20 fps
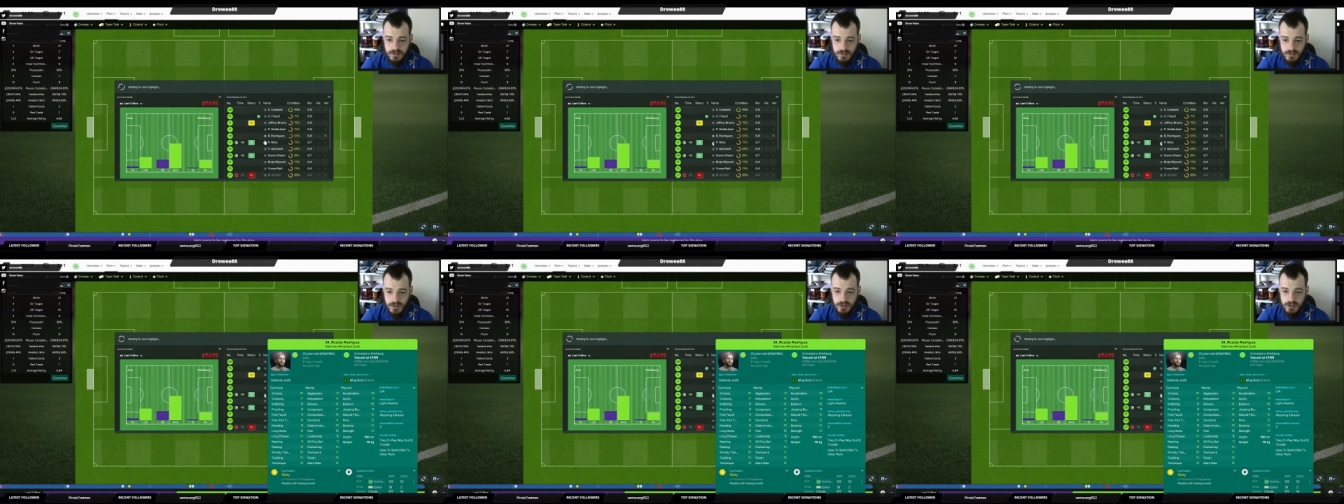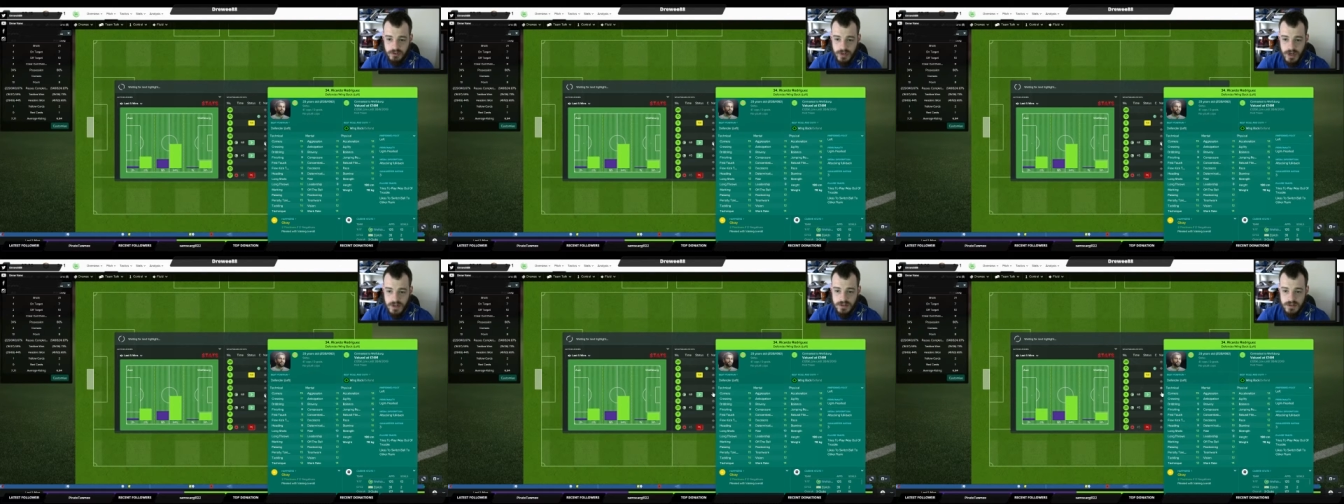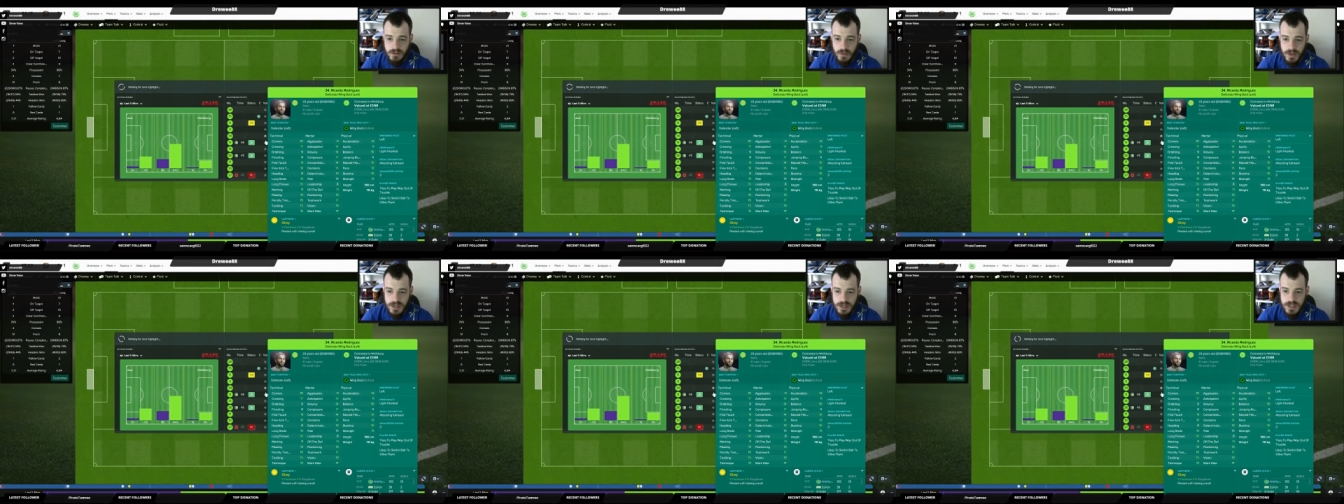Rodriguez a
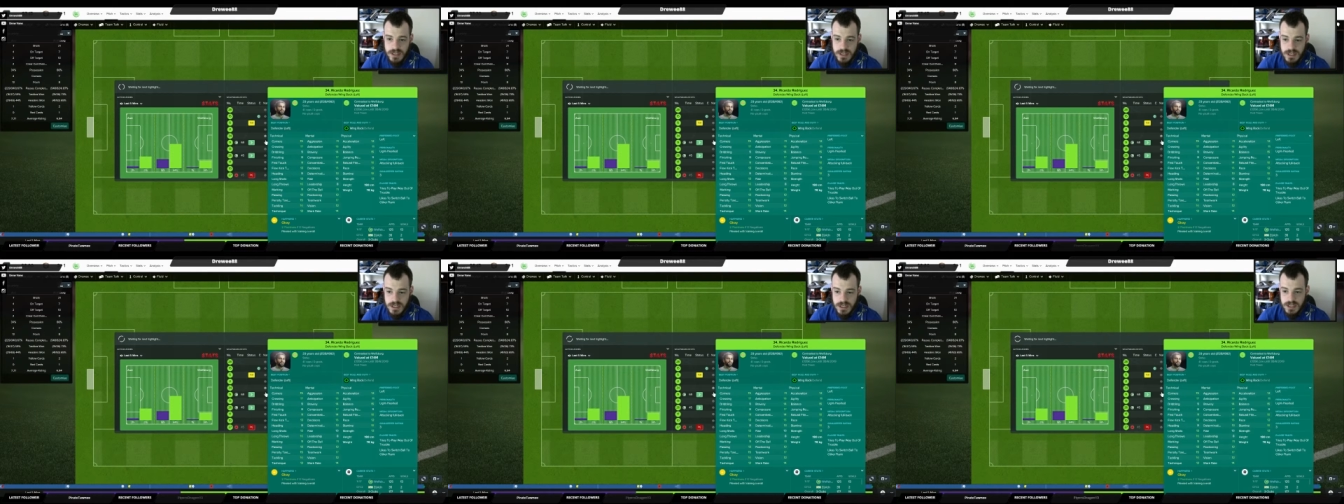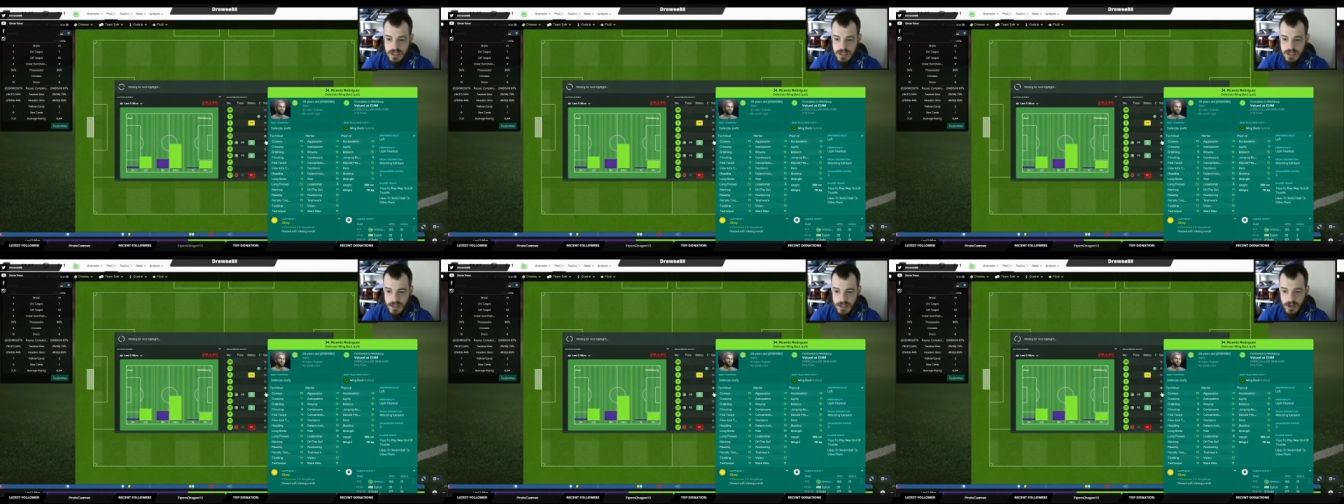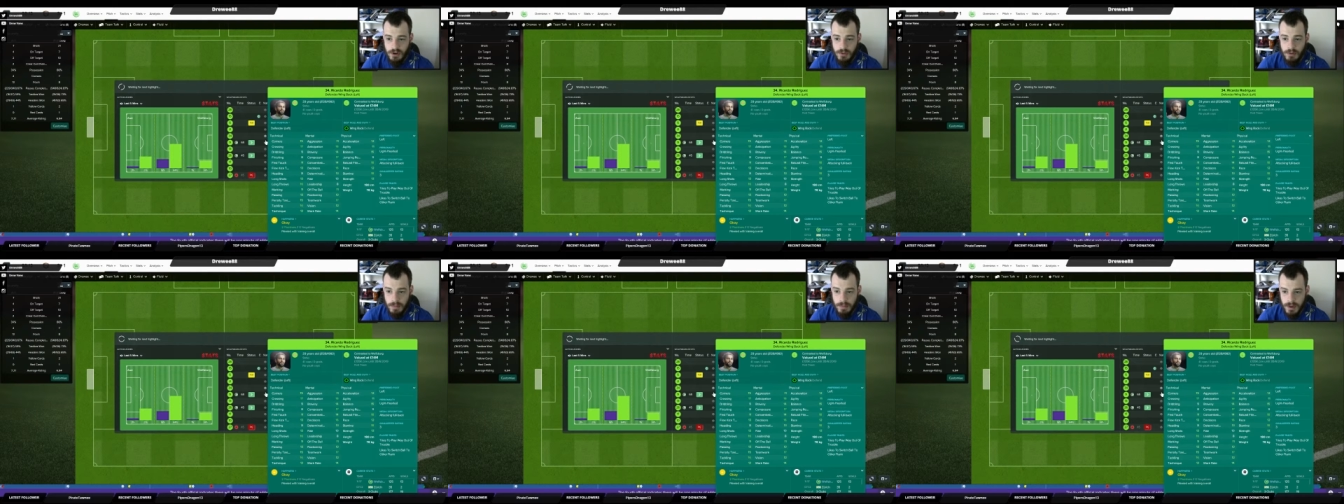one assist.
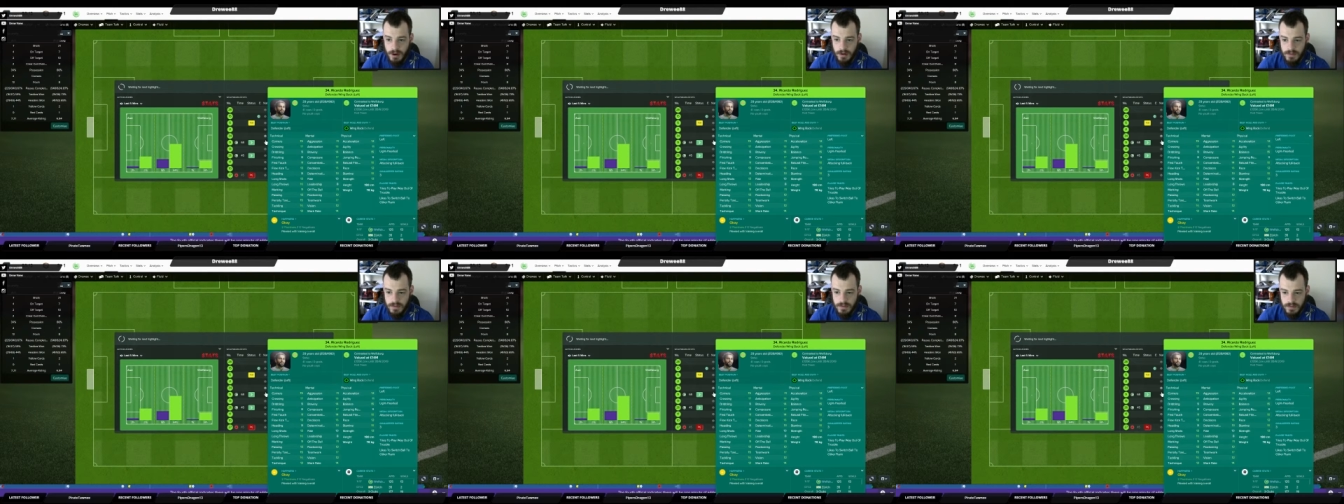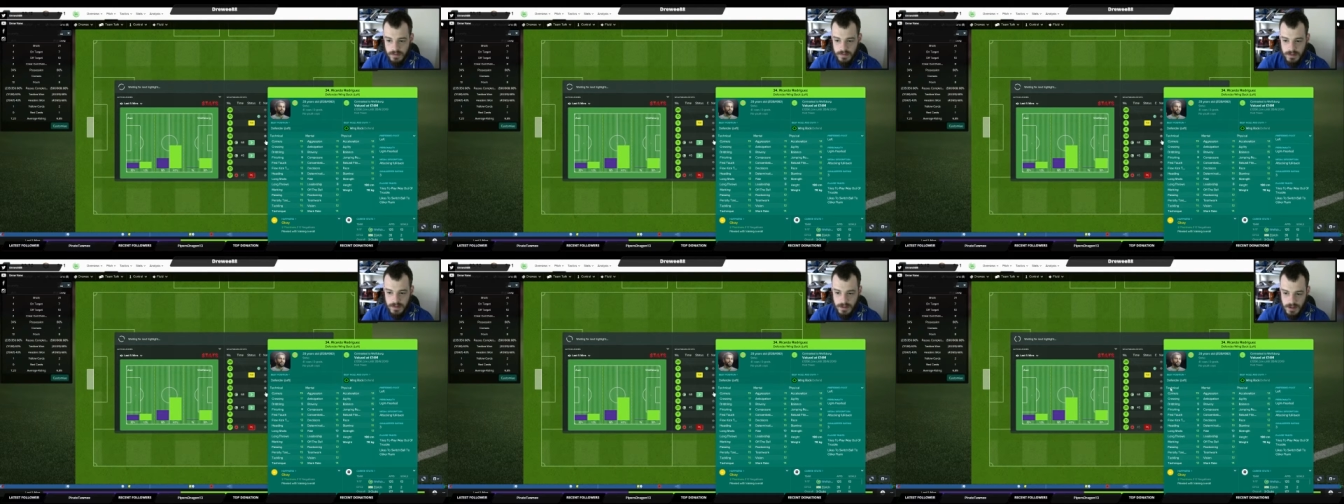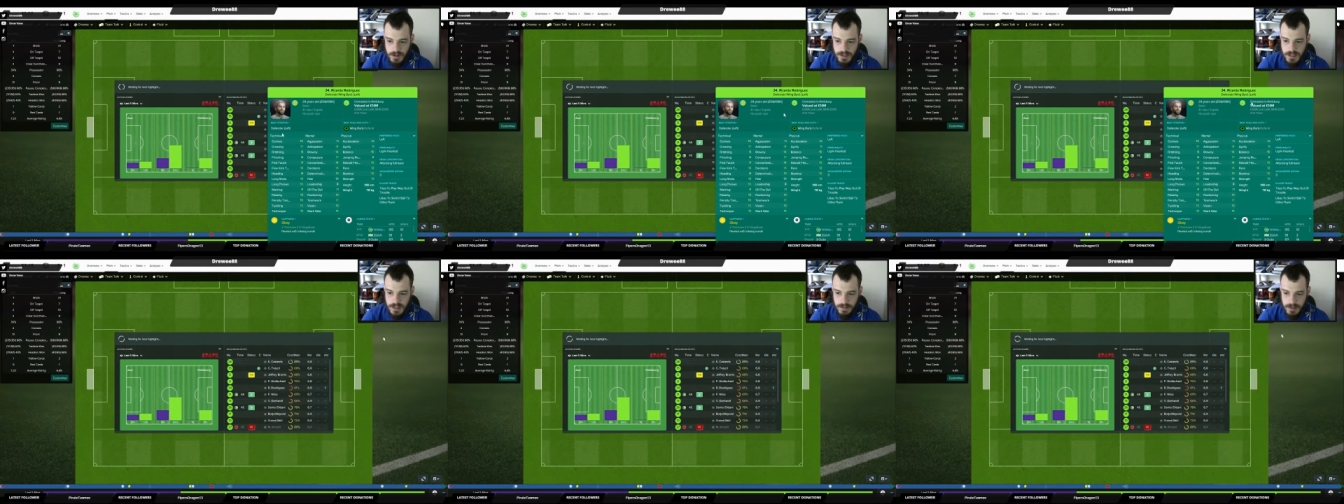He'll be off in
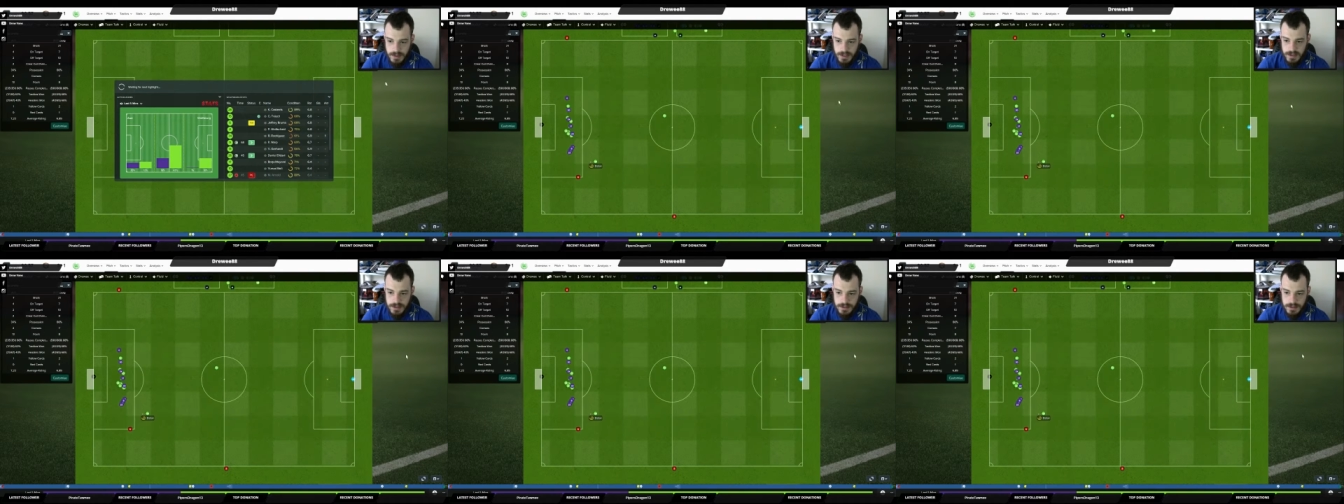the summer.